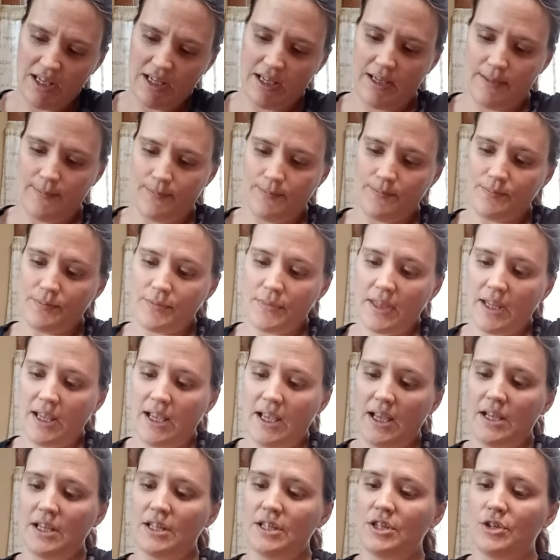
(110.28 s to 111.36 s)

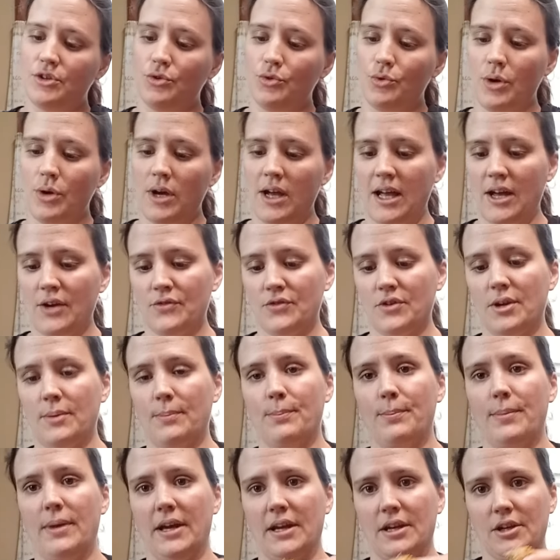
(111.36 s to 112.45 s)
I do have
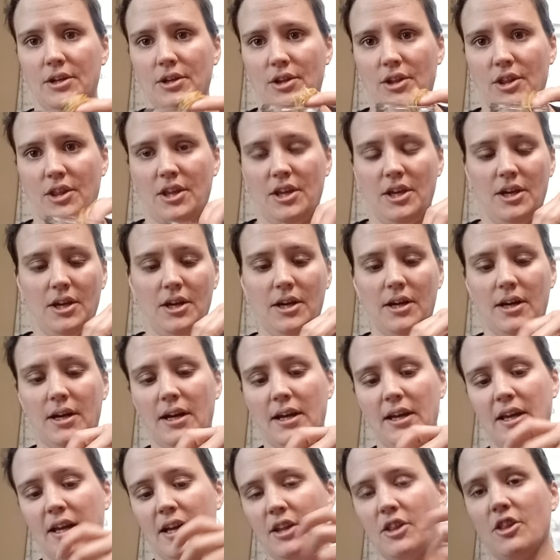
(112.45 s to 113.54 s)
the petals here.
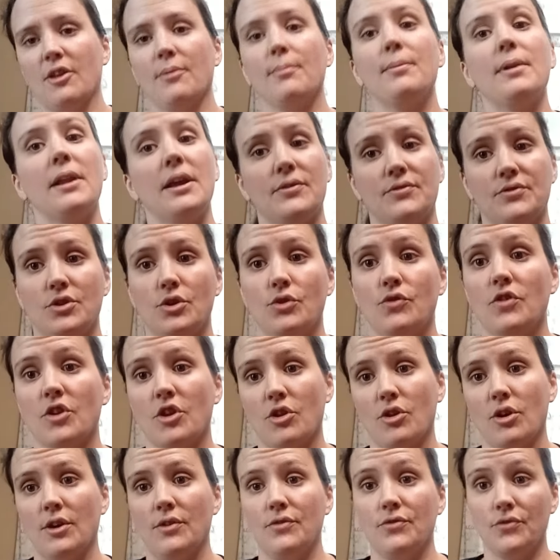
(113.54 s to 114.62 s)
I had some left
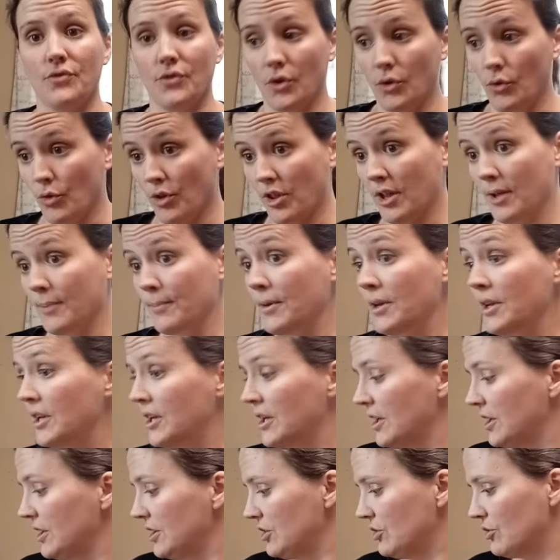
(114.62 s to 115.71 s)
over, so I froze them.
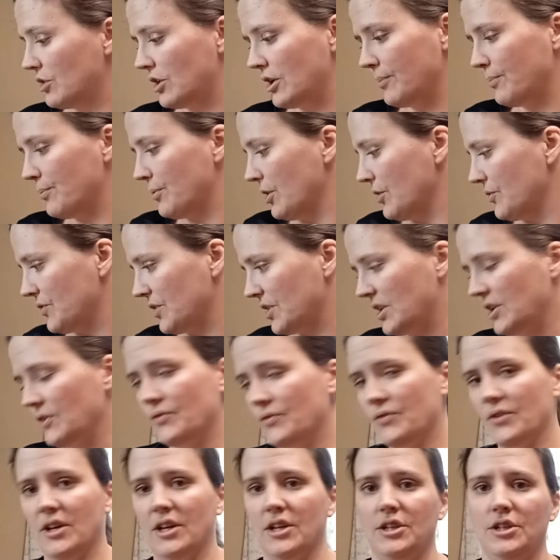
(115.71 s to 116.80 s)
You can
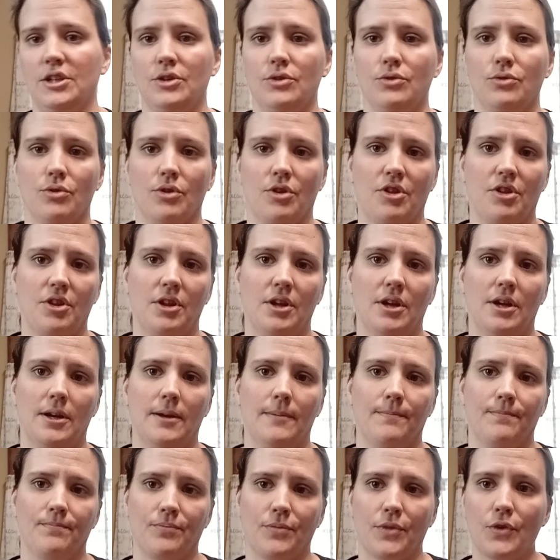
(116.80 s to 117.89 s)
perfectly fine use
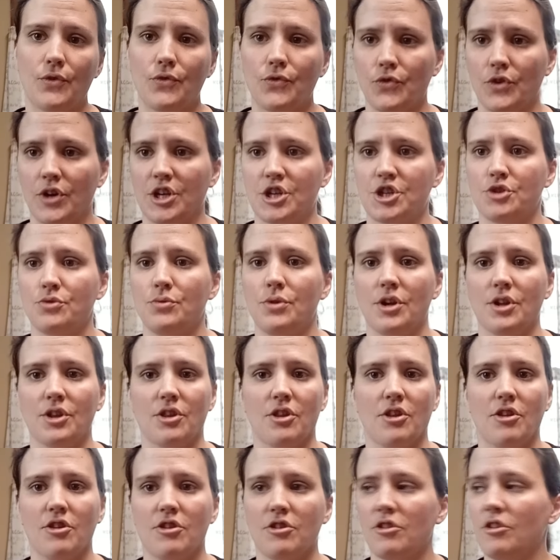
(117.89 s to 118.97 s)
fresh
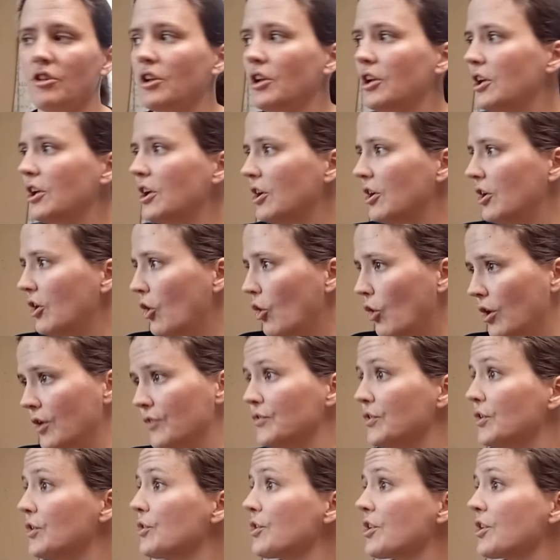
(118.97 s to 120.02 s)
ones or